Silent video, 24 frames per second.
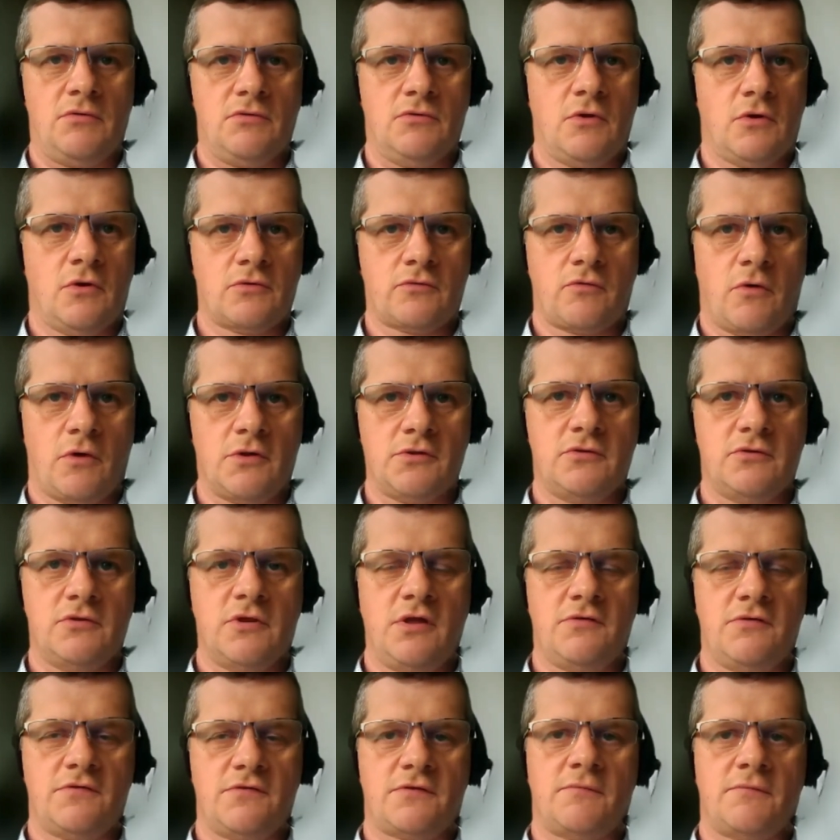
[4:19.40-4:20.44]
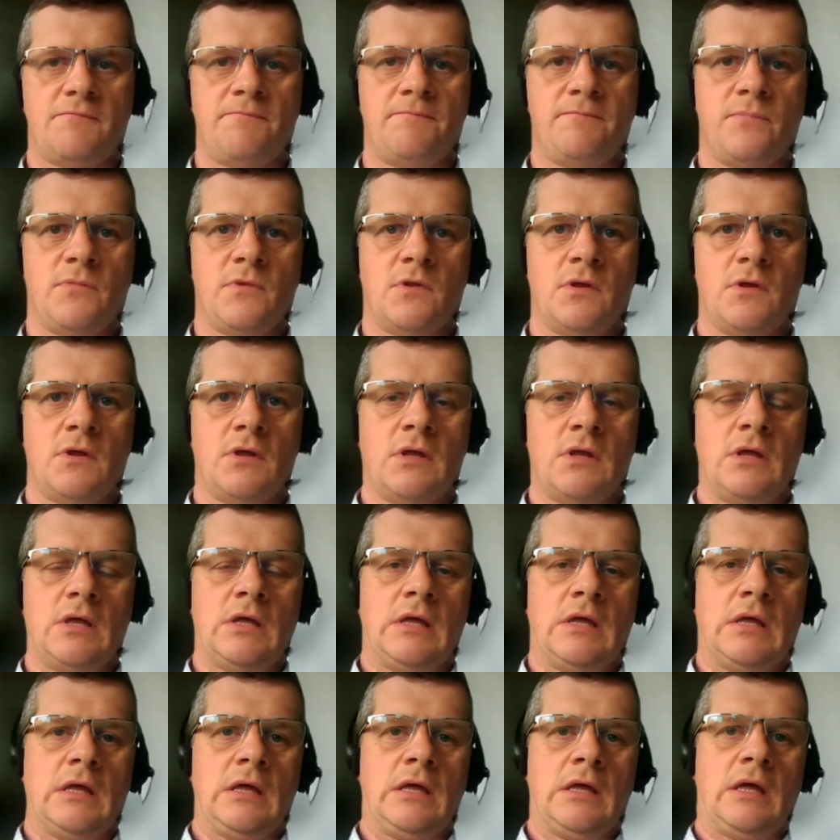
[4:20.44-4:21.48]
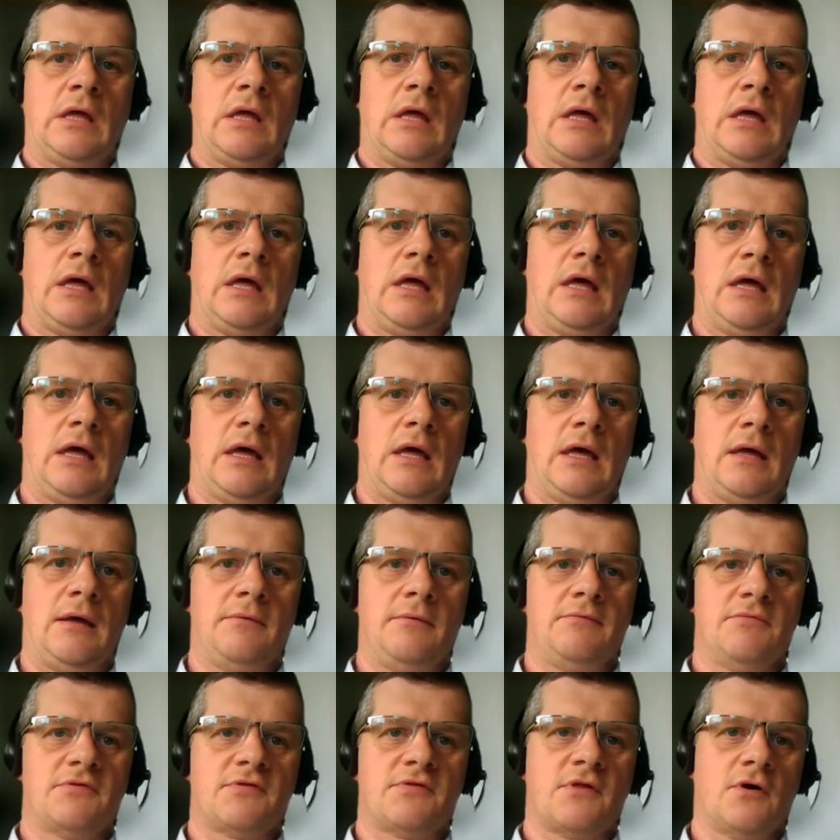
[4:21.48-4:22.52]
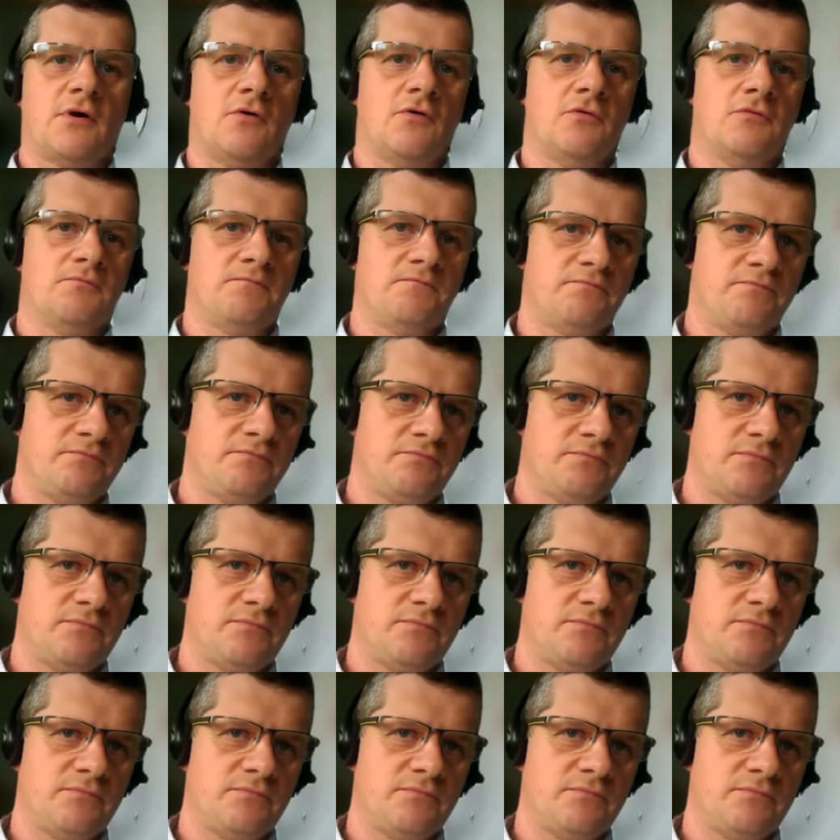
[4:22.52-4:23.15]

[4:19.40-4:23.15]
don't want this. And so